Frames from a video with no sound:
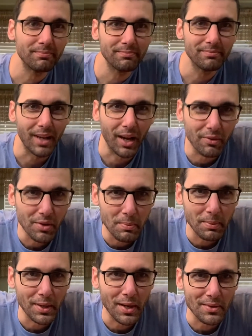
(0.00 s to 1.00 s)
however you
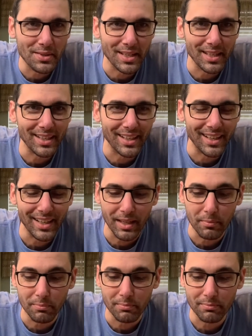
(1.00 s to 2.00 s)
pronounce it.
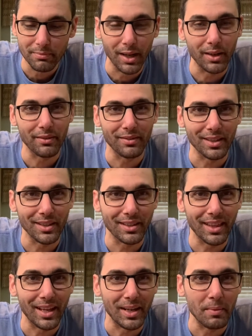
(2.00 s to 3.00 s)
I'll have to look
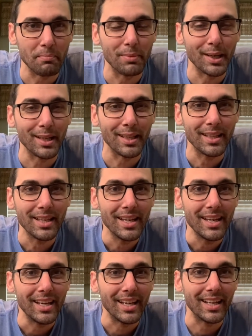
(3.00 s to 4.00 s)
that up, but
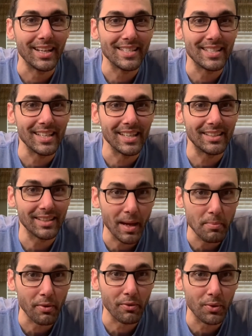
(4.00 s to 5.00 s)
it is the type
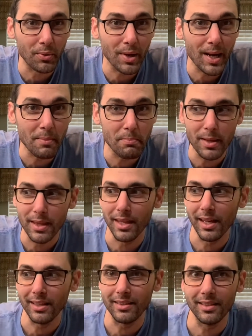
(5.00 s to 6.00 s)
of grape
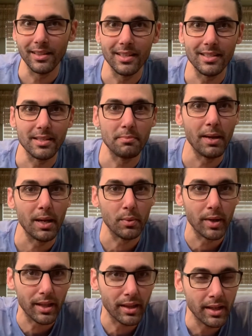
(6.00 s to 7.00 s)
that this is made with.
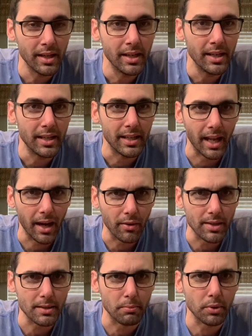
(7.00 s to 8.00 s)
Now, as a
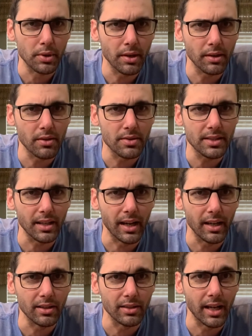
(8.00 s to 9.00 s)
Brunello
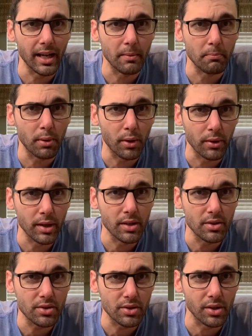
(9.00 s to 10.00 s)
style, I'm pretty
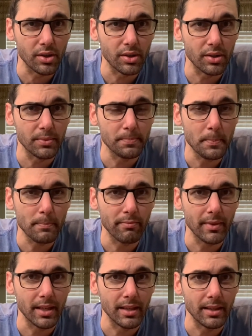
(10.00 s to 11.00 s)
sure
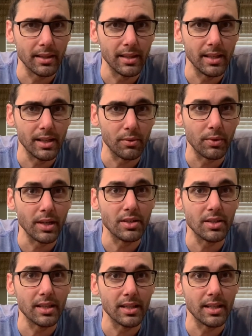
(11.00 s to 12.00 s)
the
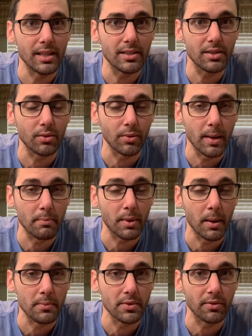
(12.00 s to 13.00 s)
region this grape
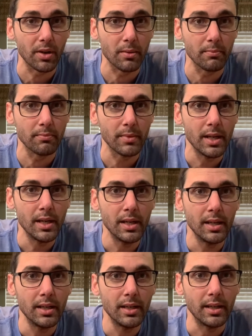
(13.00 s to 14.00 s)
comes from,
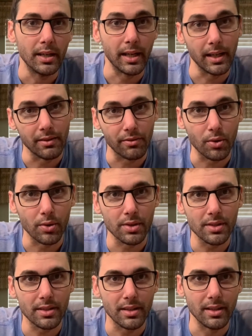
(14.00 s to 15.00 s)
and of
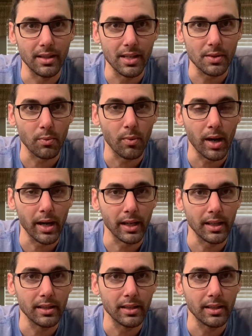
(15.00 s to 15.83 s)
course this wine,